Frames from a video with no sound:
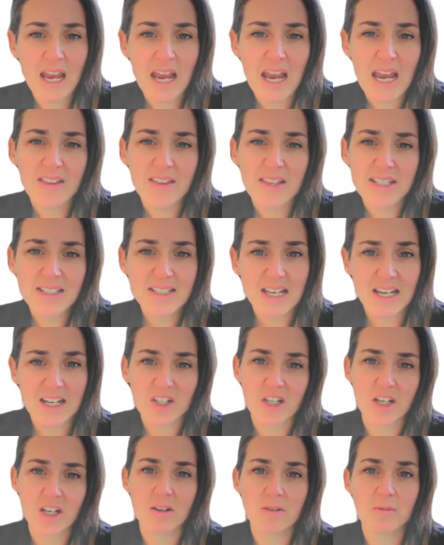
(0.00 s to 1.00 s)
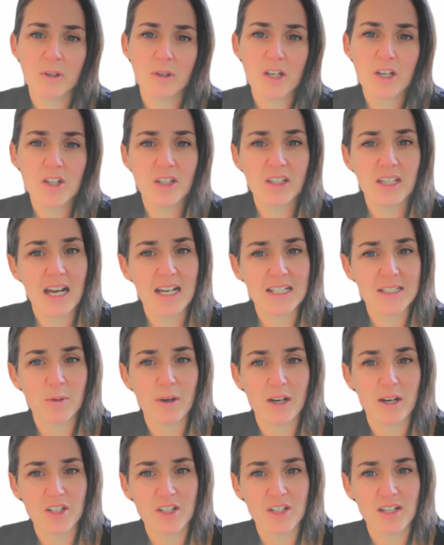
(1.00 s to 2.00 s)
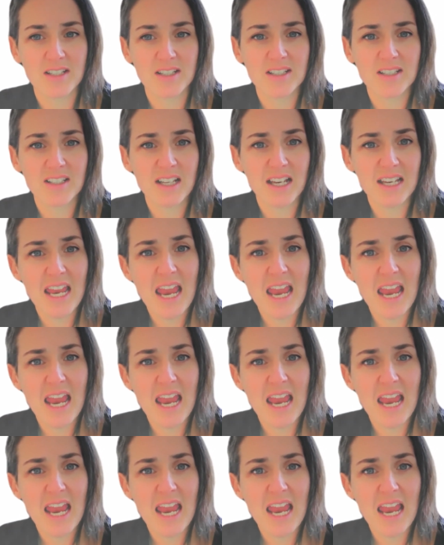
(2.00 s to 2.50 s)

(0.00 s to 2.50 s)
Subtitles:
In this section, we usually ask questions like,